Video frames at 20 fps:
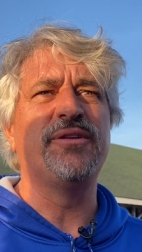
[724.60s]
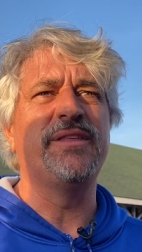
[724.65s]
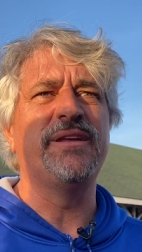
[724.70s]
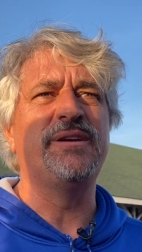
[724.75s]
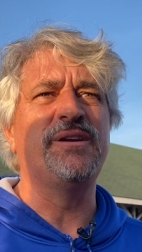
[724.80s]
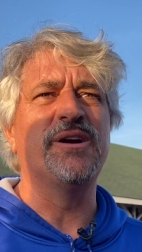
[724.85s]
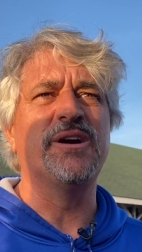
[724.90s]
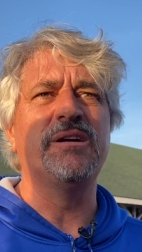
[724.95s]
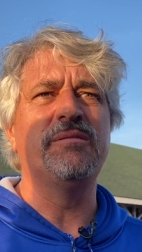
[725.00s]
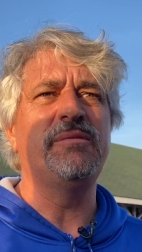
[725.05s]
the
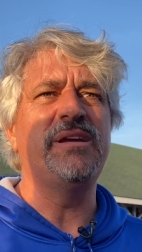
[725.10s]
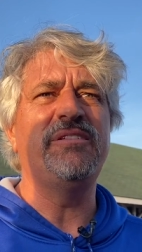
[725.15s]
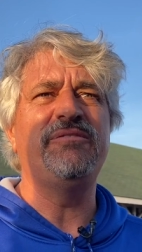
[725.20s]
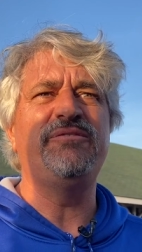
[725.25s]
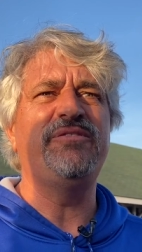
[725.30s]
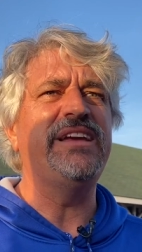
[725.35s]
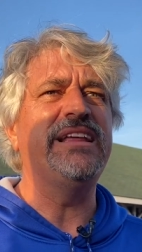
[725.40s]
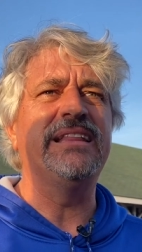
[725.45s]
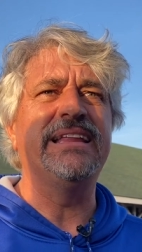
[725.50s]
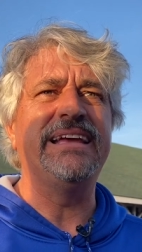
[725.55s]
Derby,
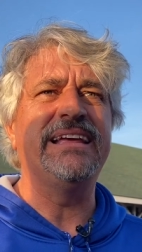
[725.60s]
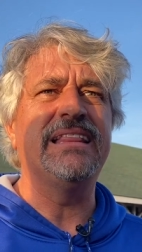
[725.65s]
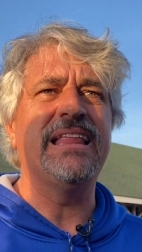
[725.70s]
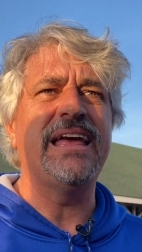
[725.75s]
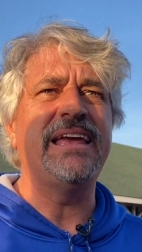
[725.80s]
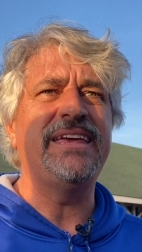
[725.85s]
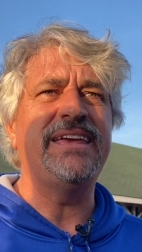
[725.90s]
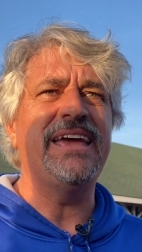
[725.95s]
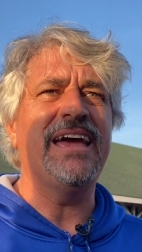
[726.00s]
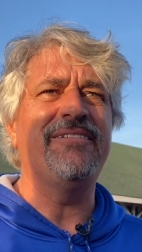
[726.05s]
feeling
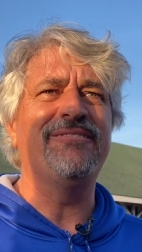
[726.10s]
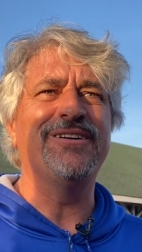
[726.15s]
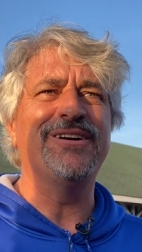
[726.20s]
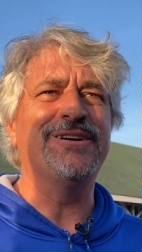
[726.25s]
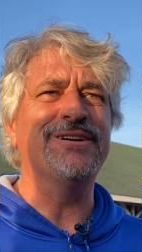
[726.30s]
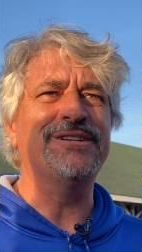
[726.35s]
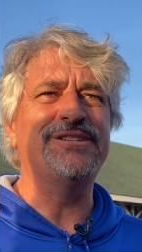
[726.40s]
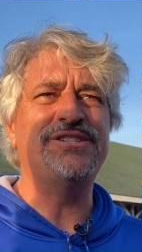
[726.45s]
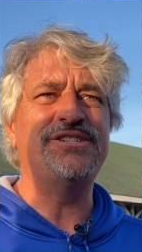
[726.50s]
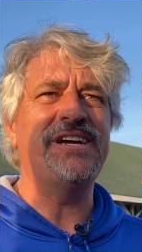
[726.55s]
like you have a
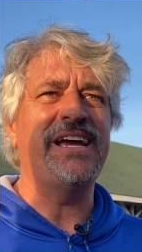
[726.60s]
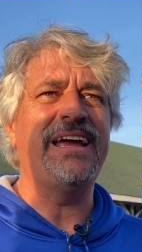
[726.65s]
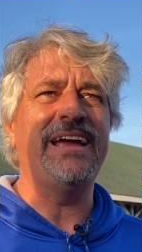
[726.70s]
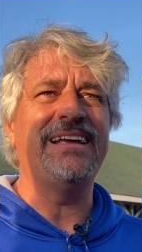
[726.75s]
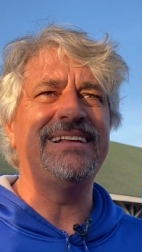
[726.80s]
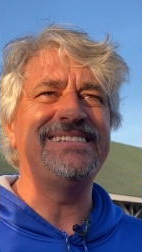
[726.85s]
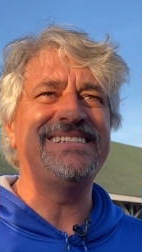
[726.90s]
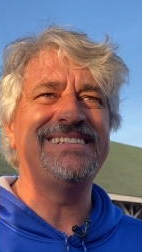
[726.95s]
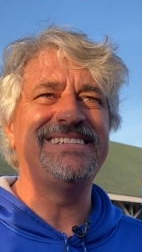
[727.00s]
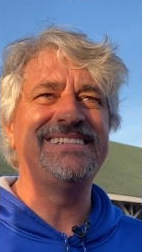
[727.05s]
good
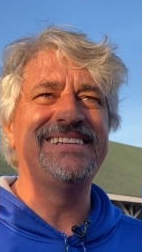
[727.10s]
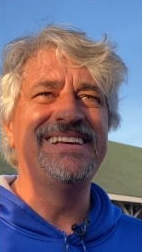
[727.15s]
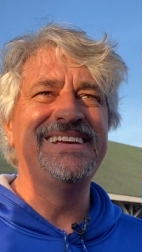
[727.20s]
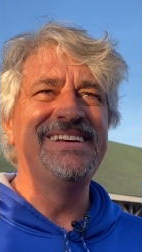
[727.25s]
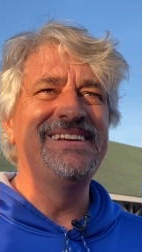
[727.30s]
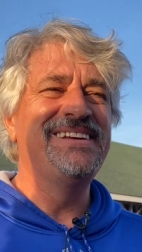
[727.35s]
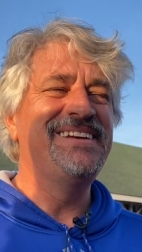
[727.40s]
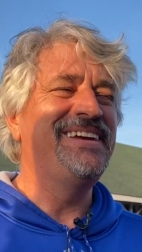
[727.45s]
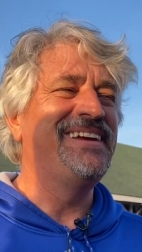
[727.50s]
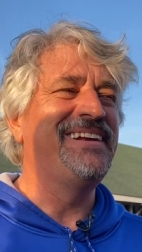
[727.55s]
chance,
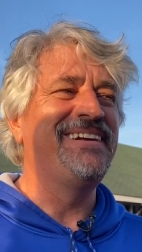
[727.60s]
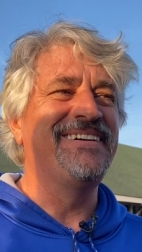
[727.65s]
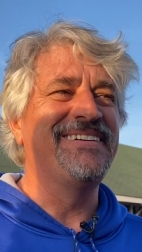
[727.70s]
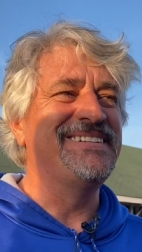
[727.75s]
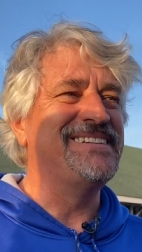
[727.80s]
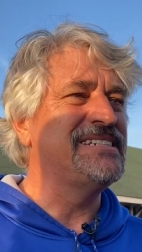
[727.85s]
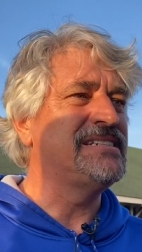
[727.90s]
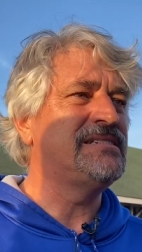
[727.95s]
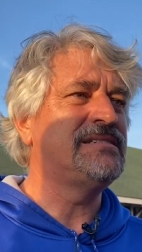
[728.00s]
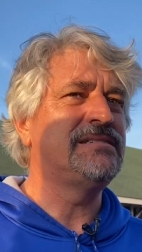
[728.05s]
you know,
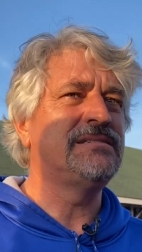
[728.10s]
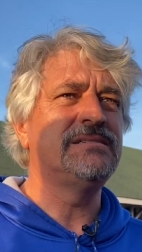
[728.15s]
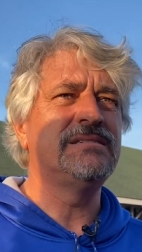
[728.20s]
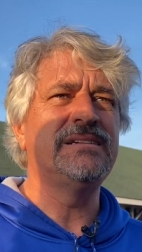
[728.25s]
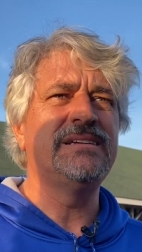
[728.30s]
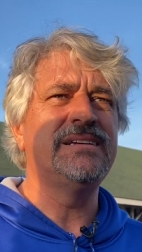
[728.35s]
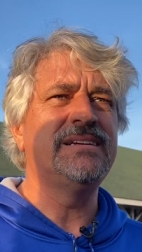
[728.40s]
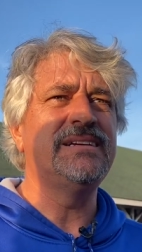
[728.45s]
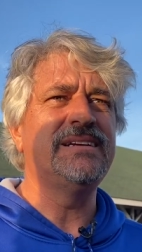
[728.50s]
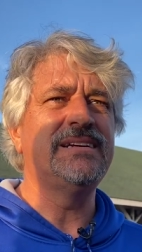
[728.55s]
just,
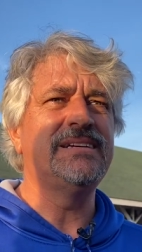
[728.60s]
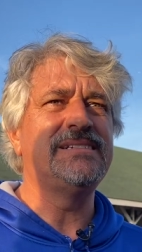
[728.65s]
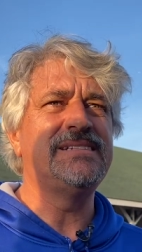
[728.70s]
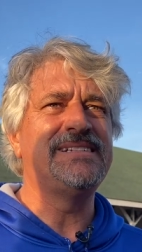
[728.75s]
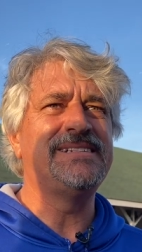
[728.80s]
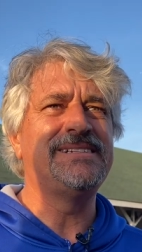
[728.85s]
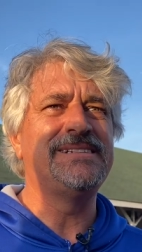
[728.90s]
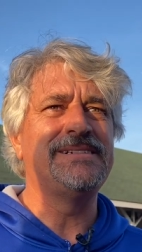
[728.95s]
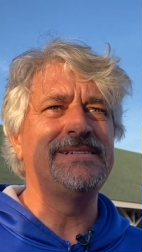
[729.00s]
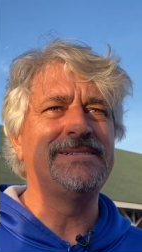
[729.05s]

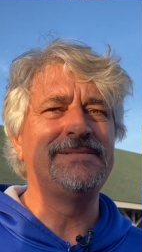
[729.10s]
it's,